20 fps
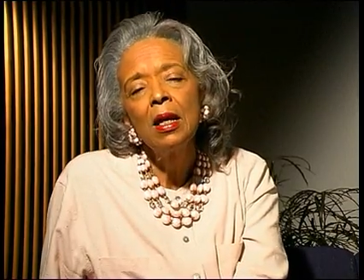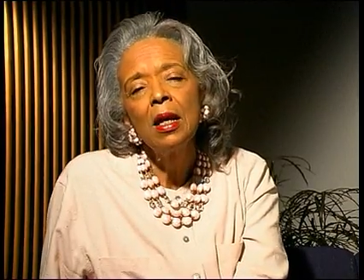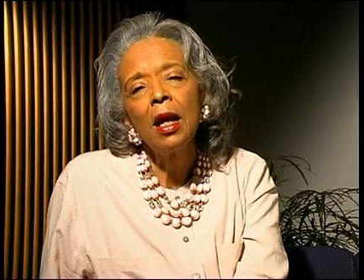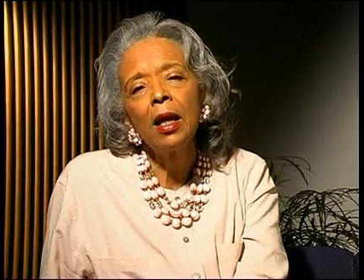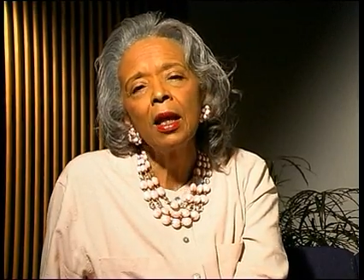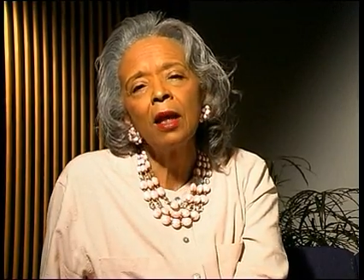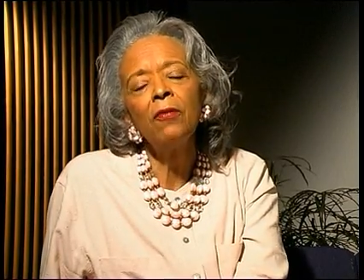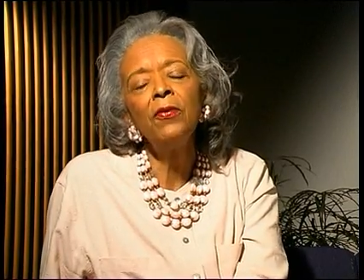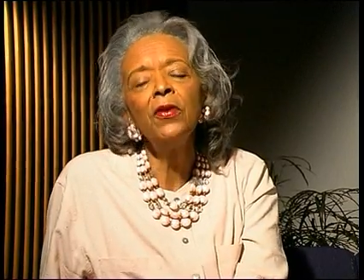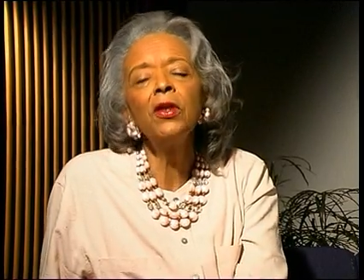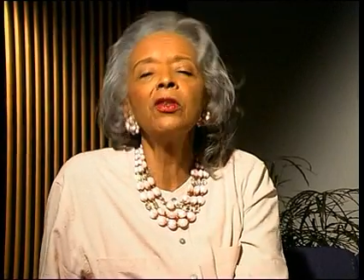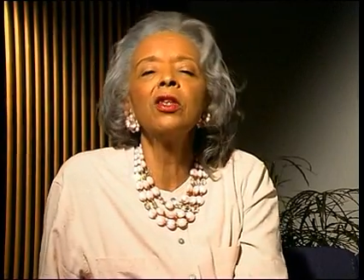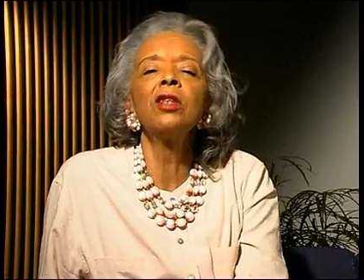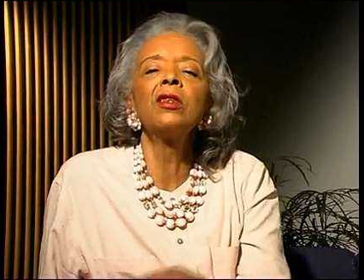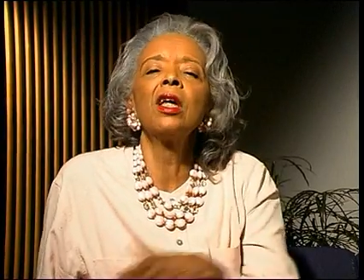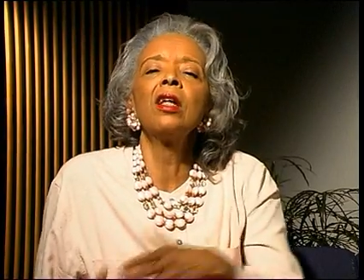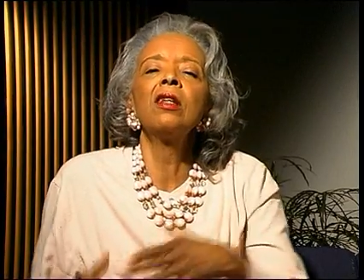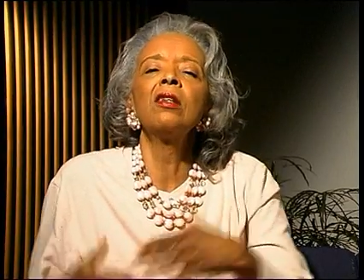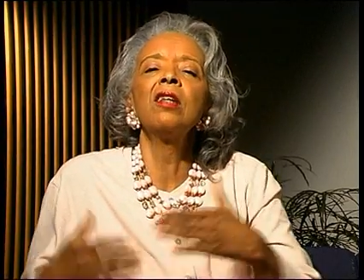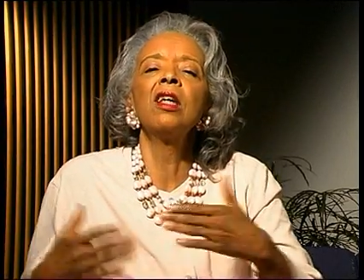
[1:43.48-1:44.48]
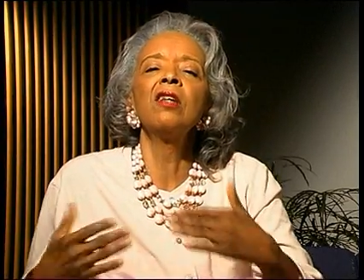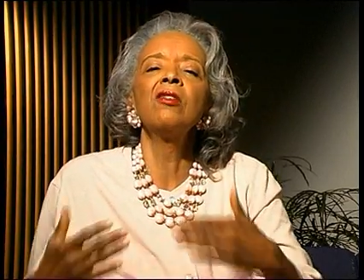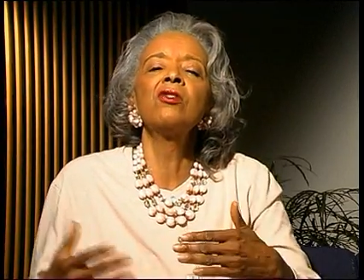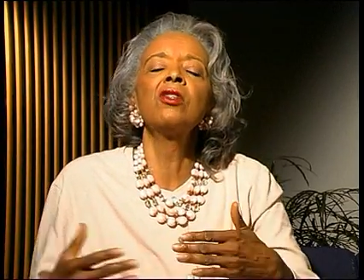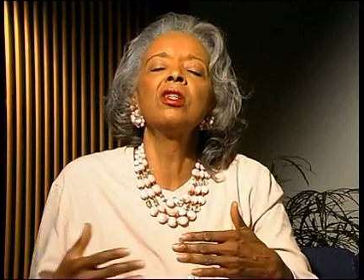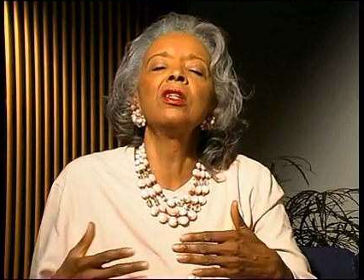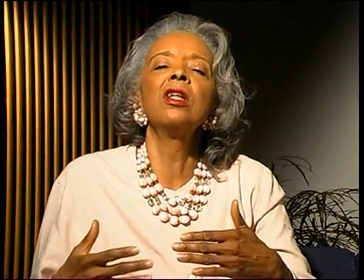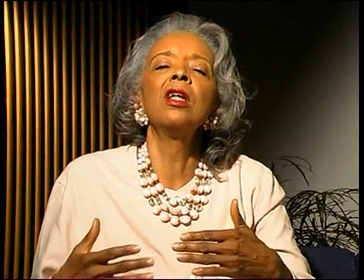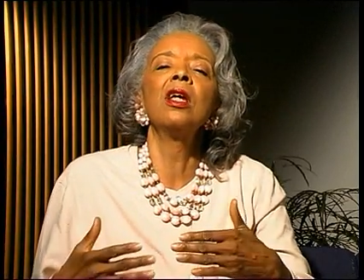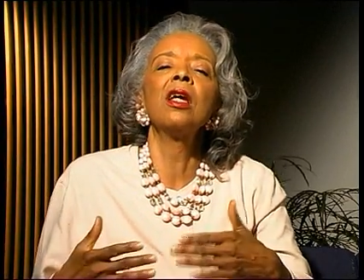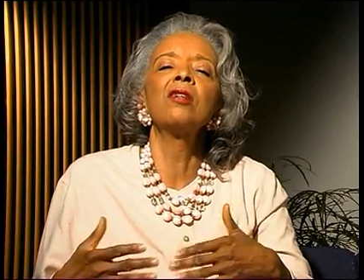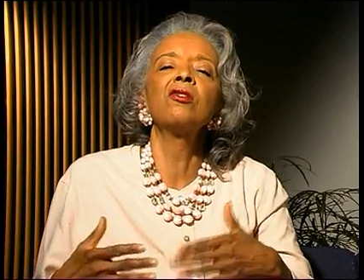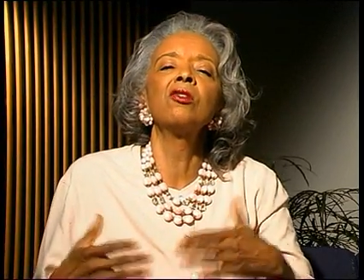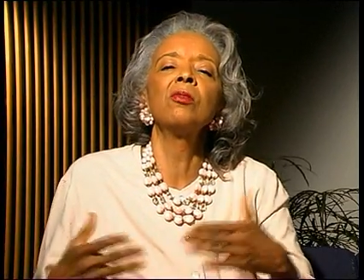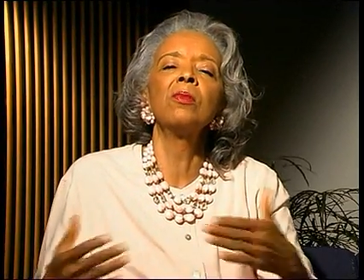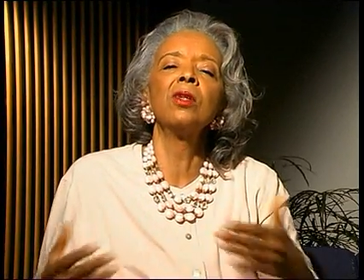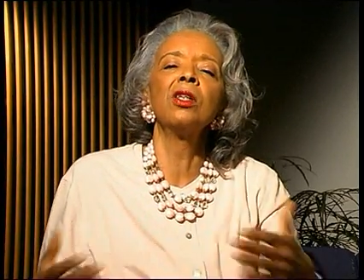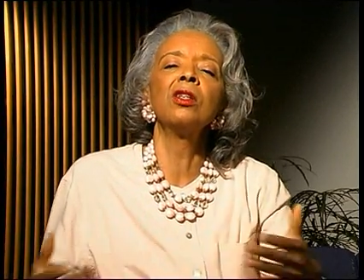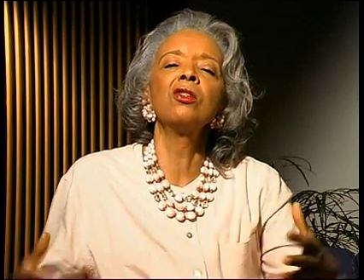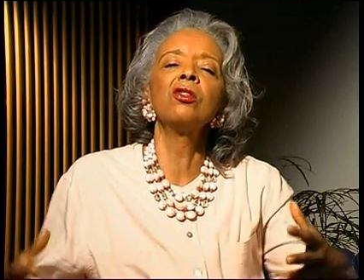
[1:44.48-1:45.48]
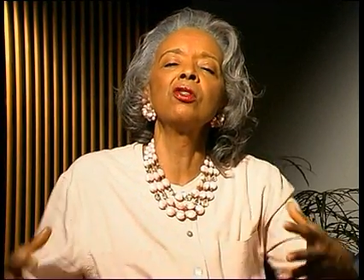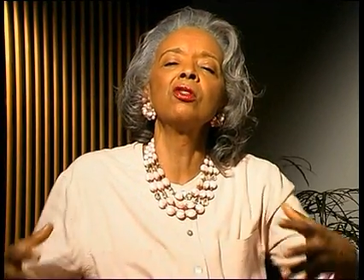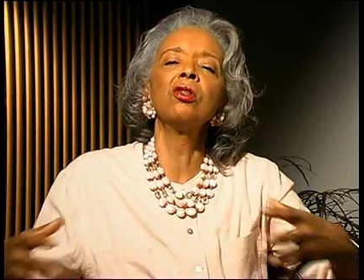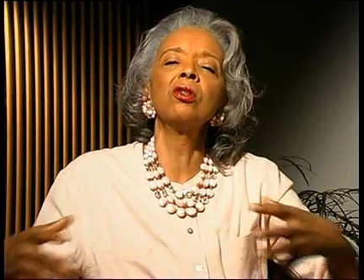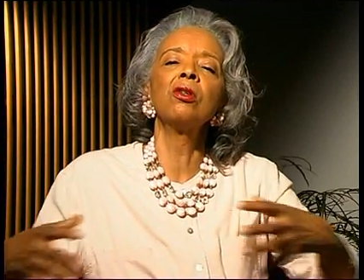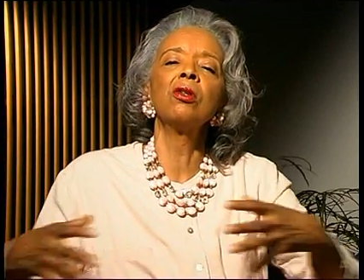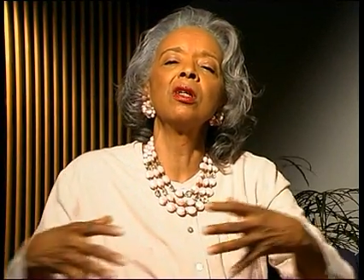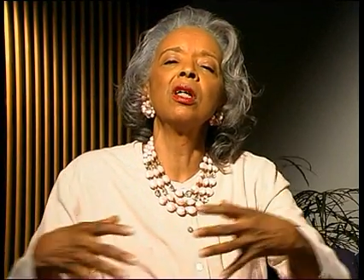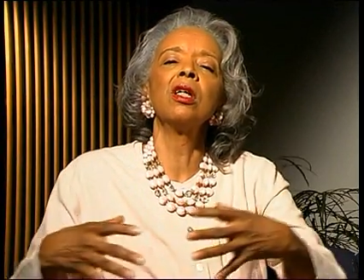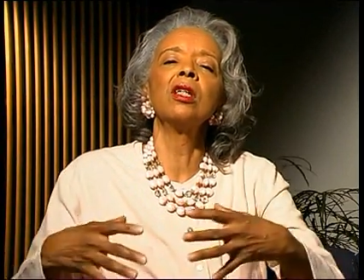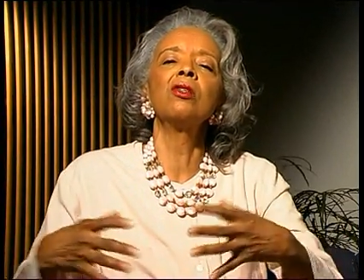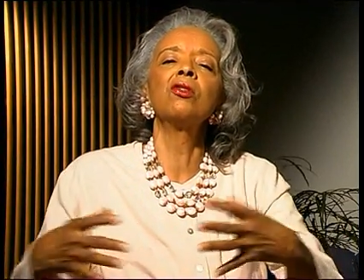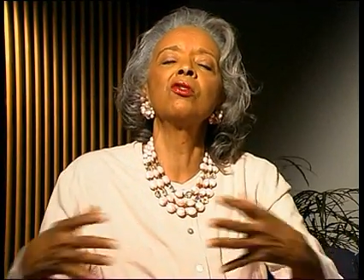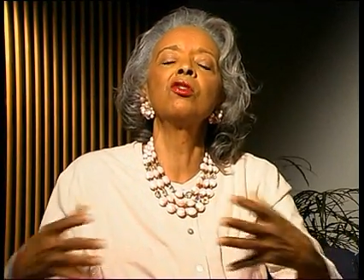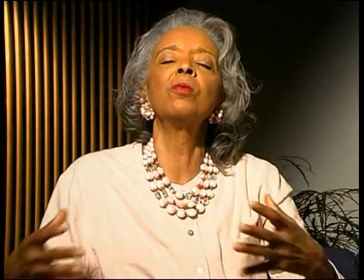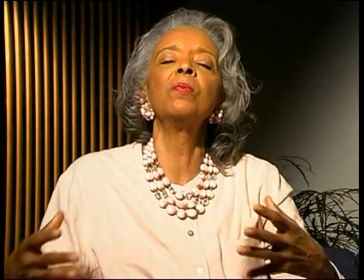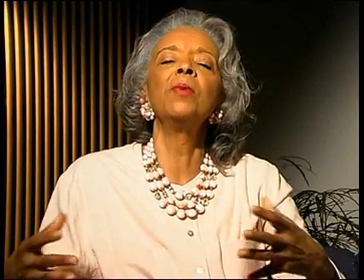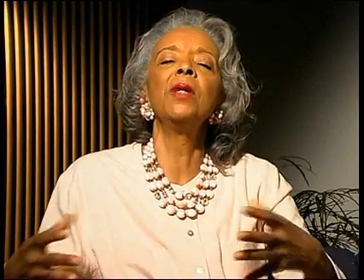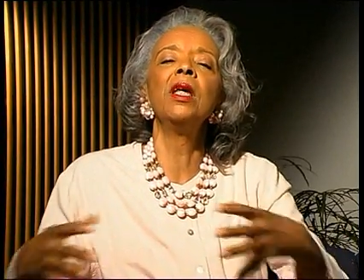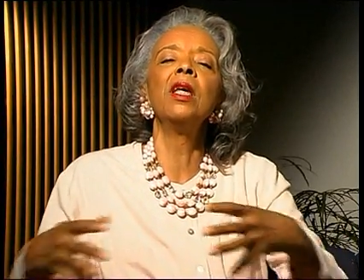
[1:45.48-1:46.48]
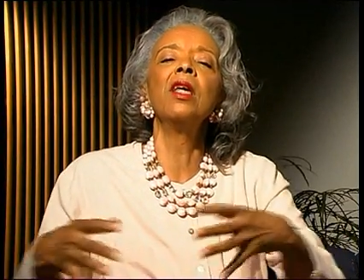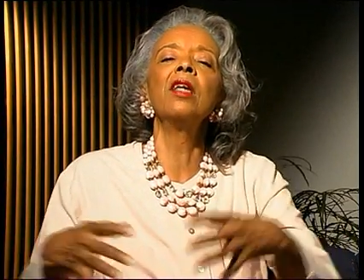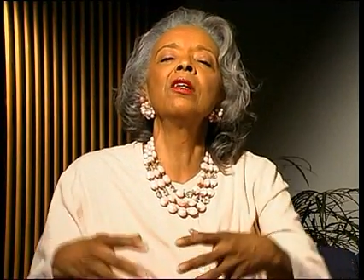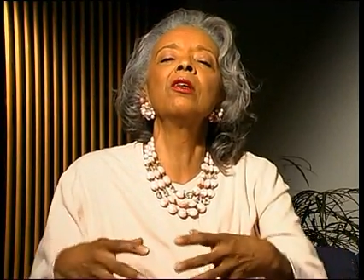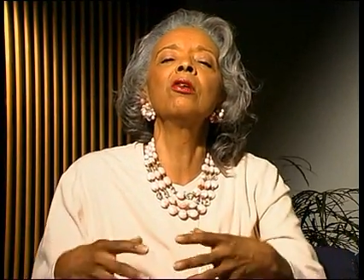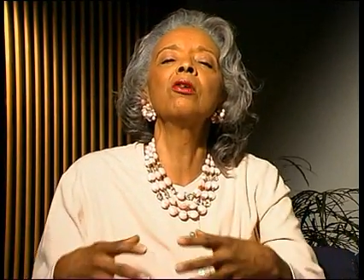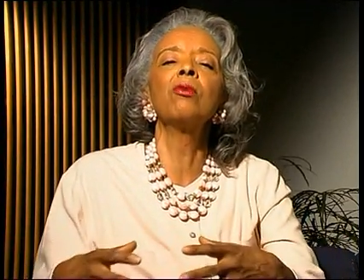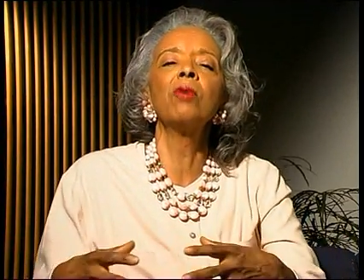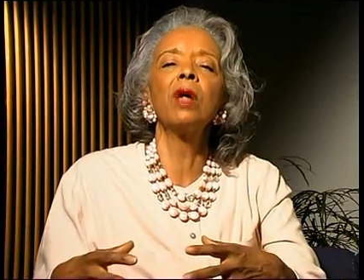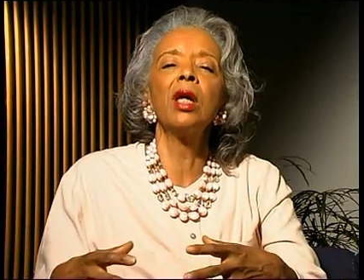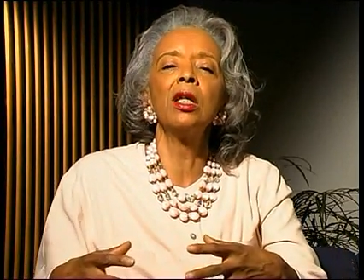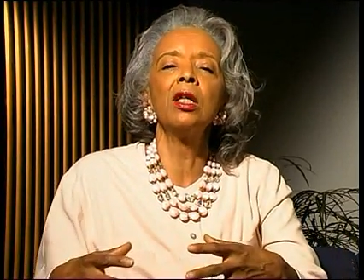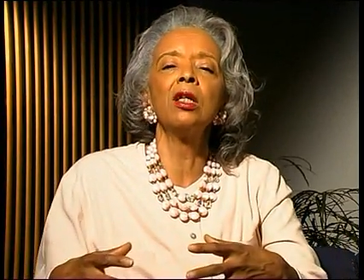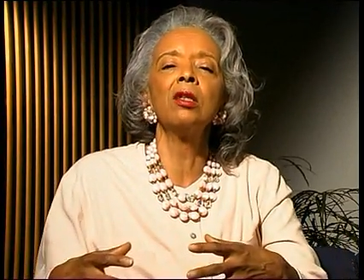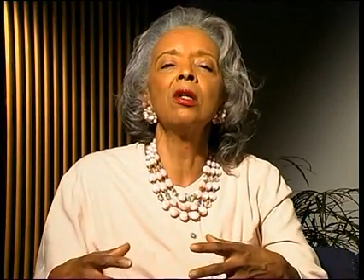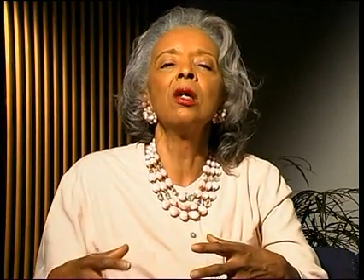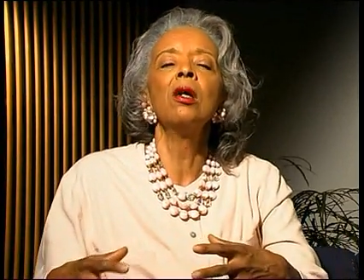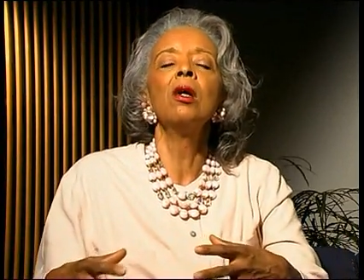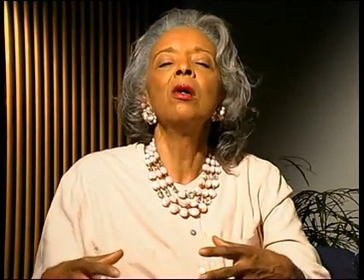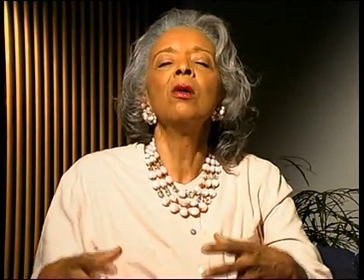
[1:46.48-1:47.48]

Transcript: And I feel that that destiny as a minister is to be integrated